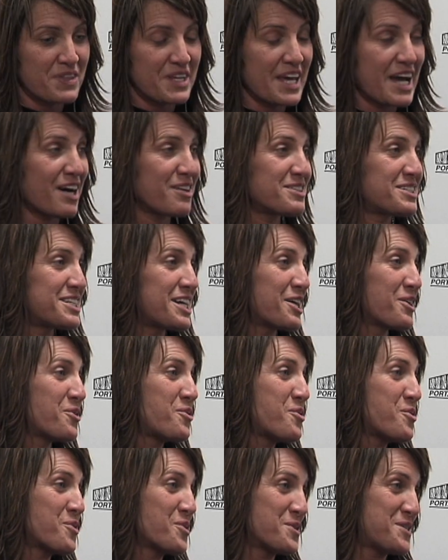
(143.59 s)
outside
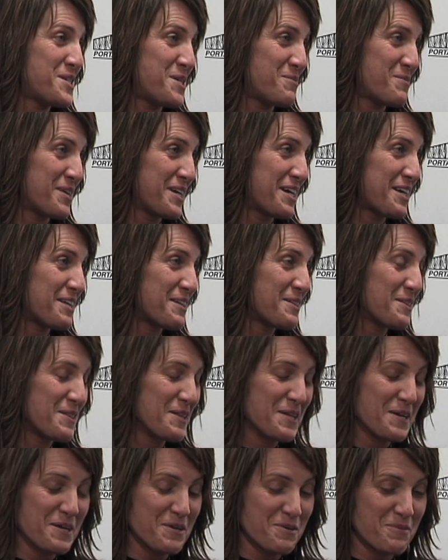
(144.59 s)
corner seemed to get a
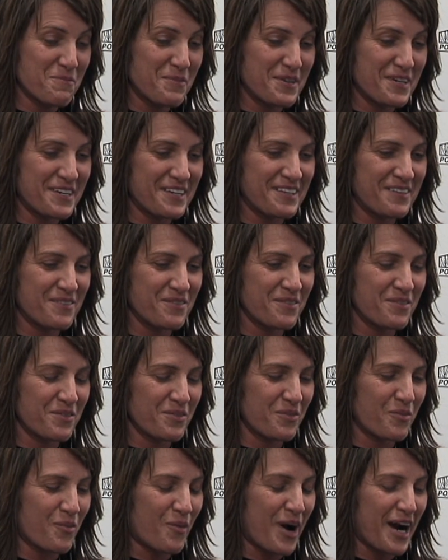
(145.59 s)
little bit
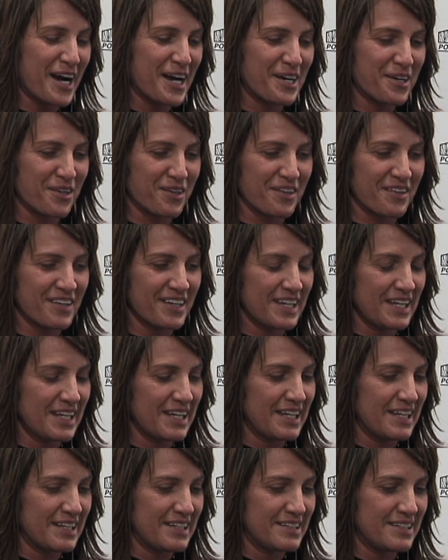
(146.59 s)
wider,
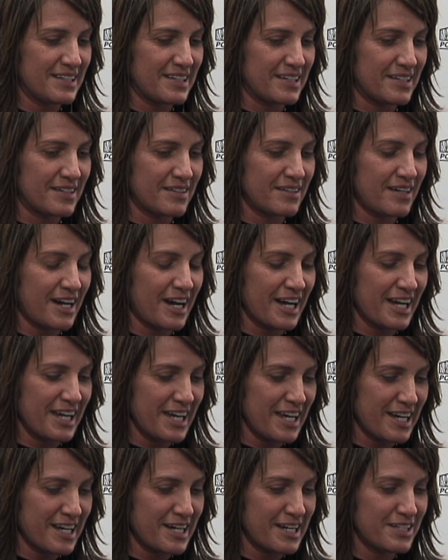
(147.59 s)
and I
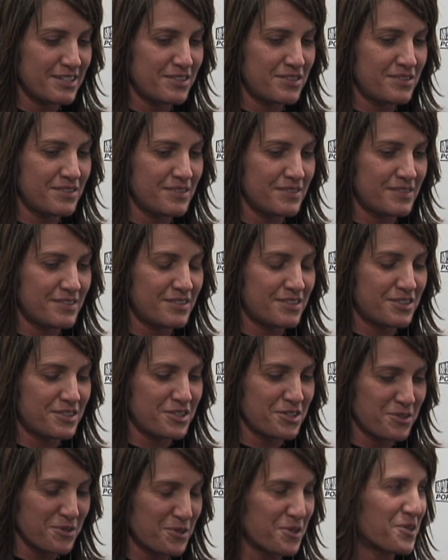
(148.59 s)
had
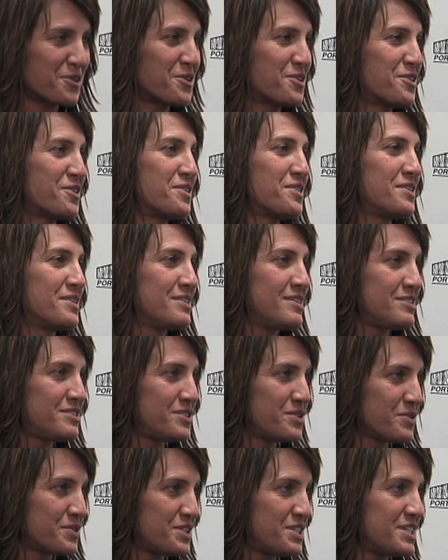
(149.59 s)
to learn
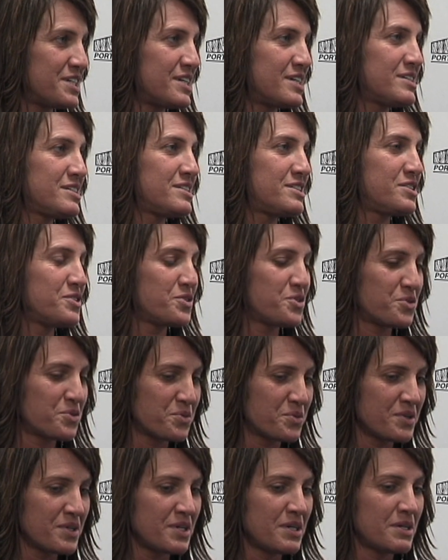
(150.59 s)
to adjust
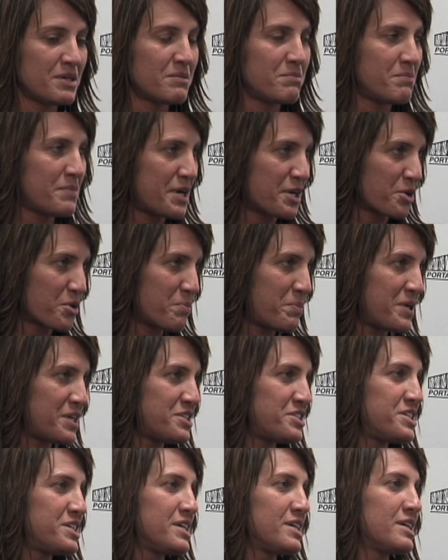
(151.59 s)
to better
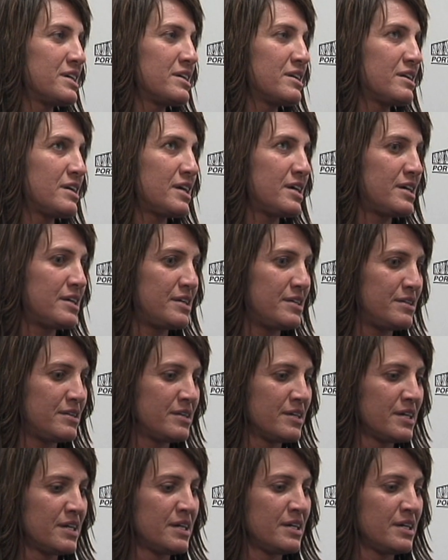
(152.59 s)
pitching and